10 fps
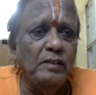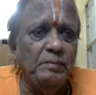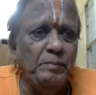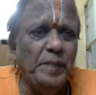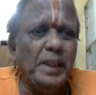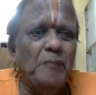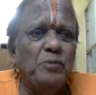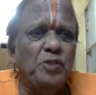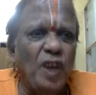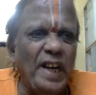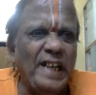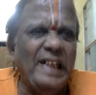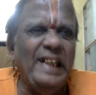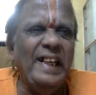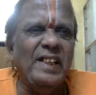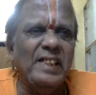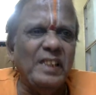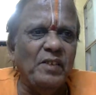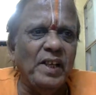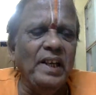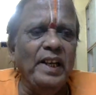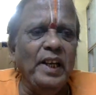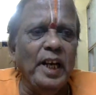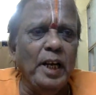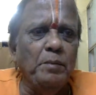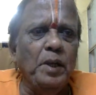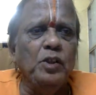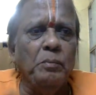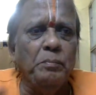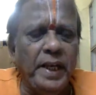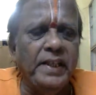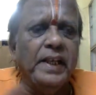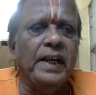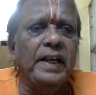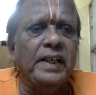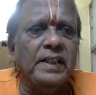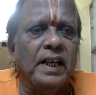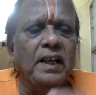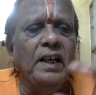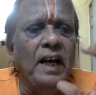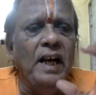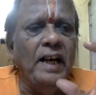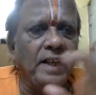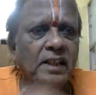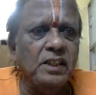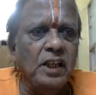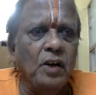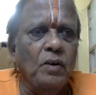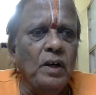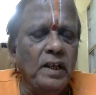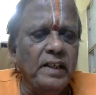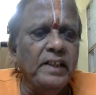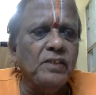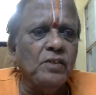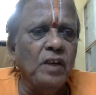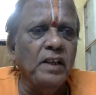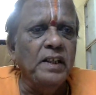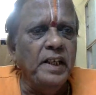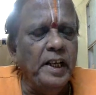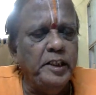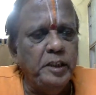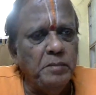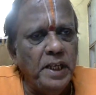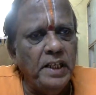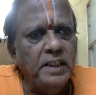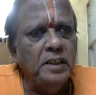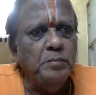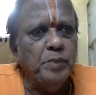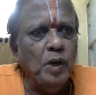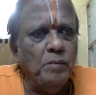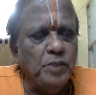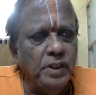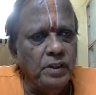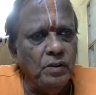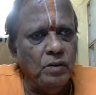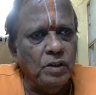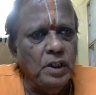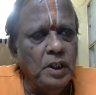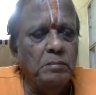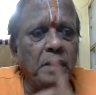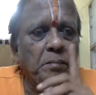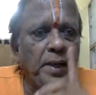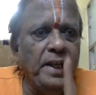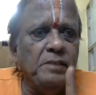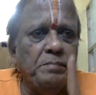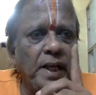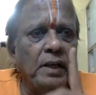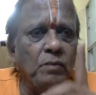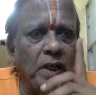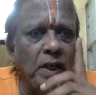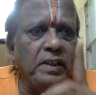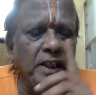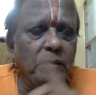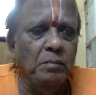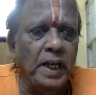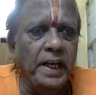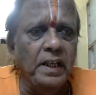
become jointly and severally liable to pay the creditor, and that's how it is called a demand promissory note. But please bear one thing in mind,